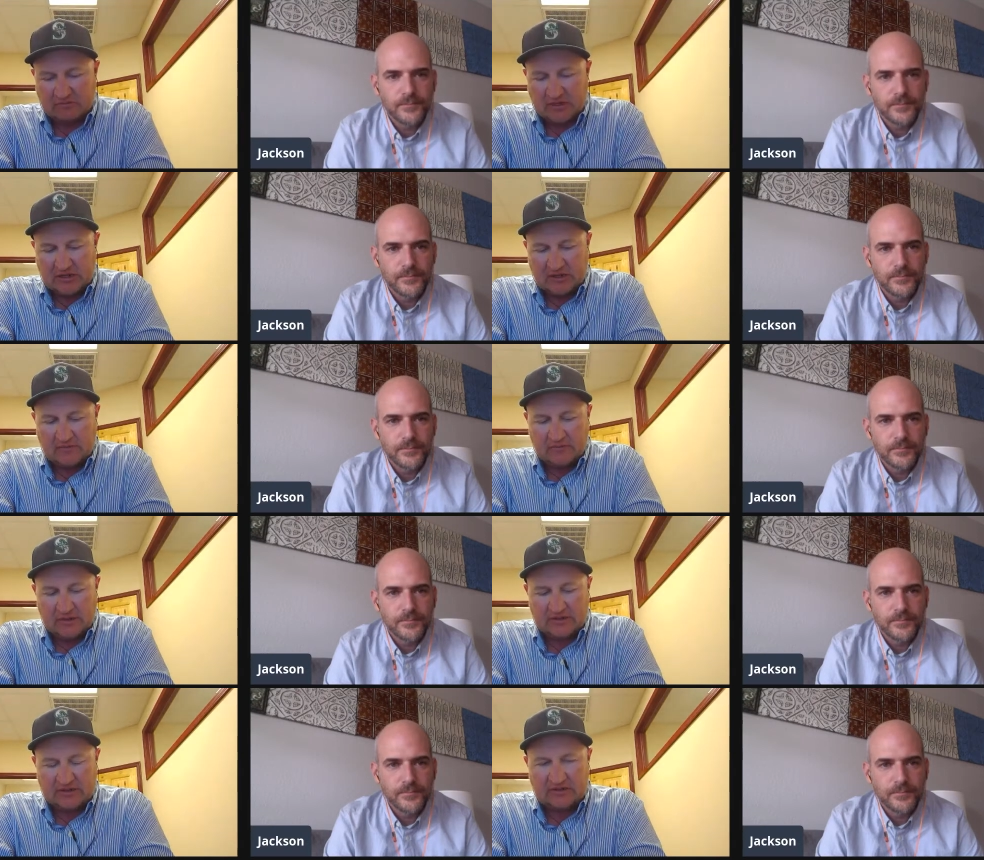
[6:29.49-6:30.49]
Speaker 1: become
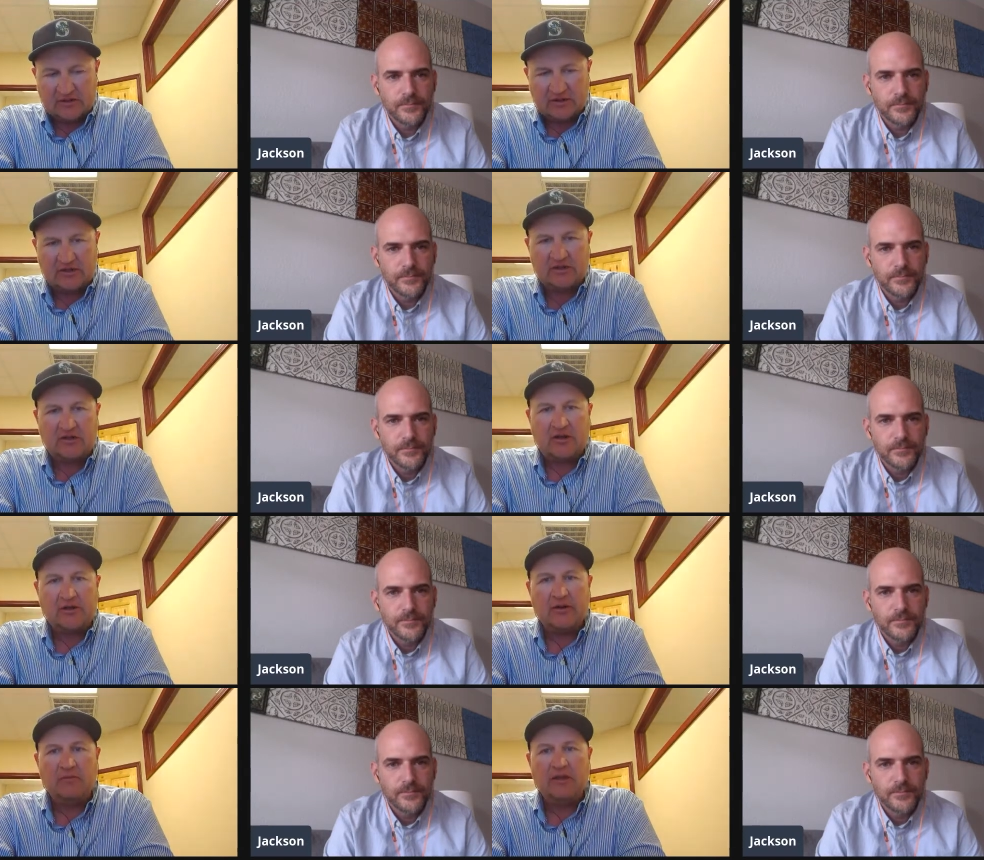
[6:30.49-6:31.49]
is started to
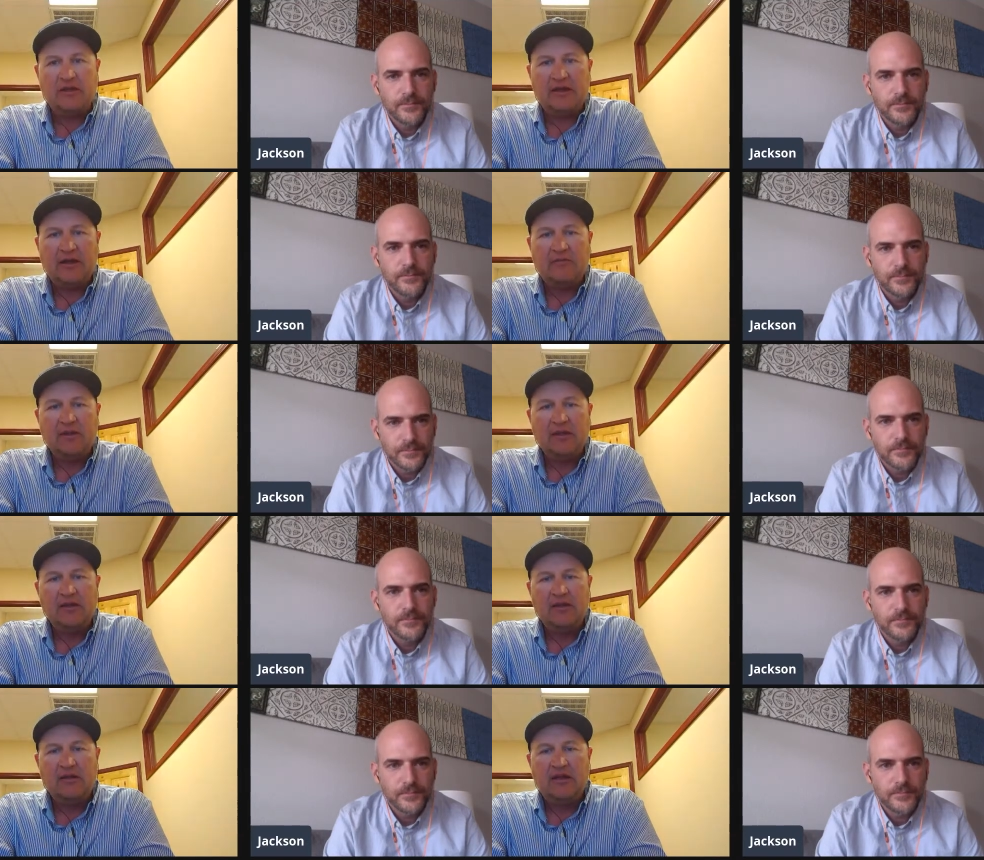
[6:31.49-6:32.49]
dawn on me that
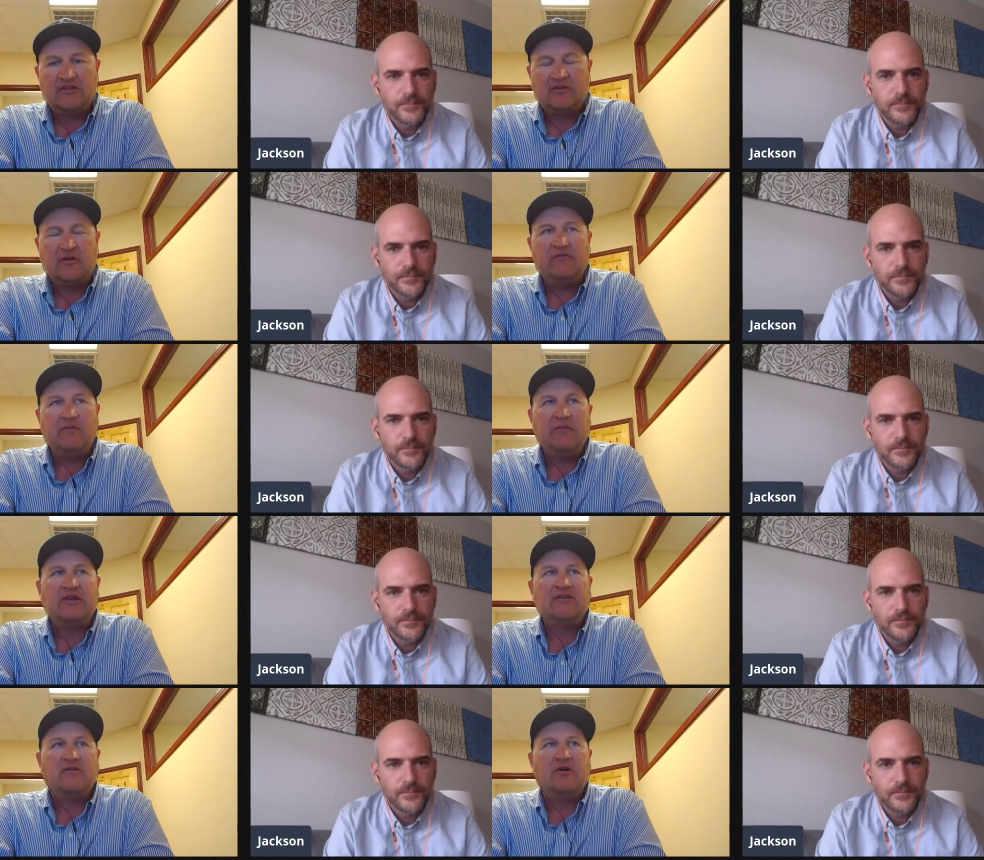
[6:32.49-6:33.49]
it's sort of a
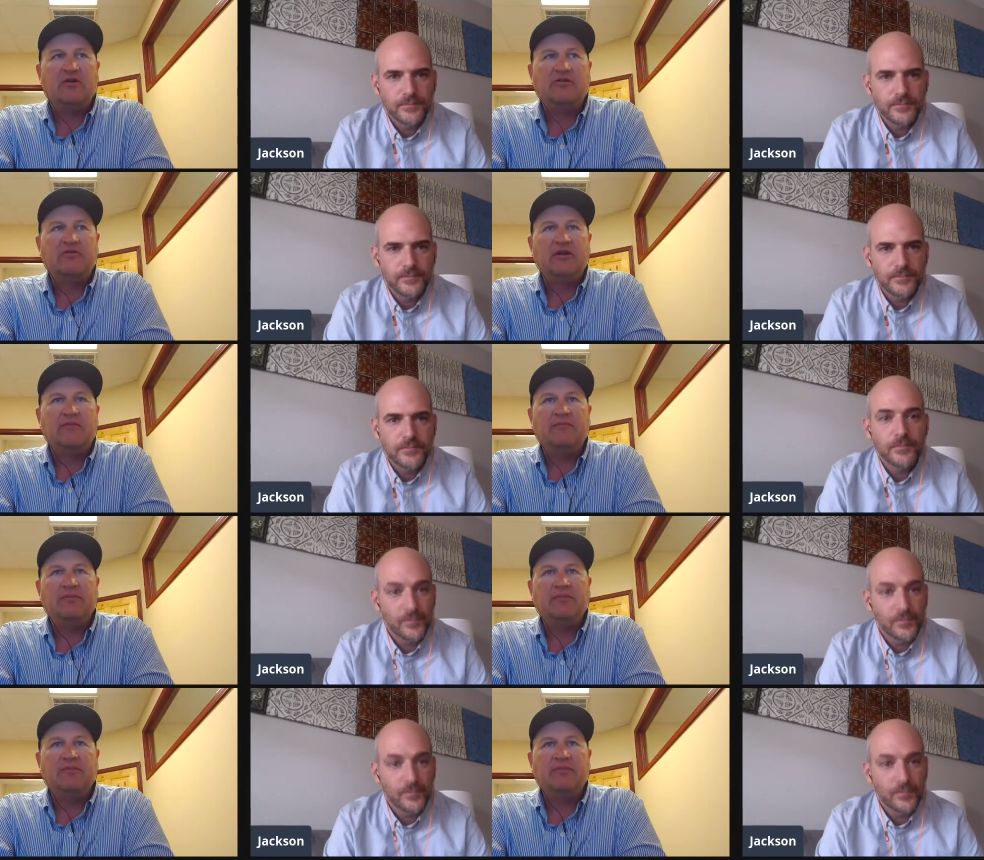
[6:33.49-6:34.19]
mix of all three.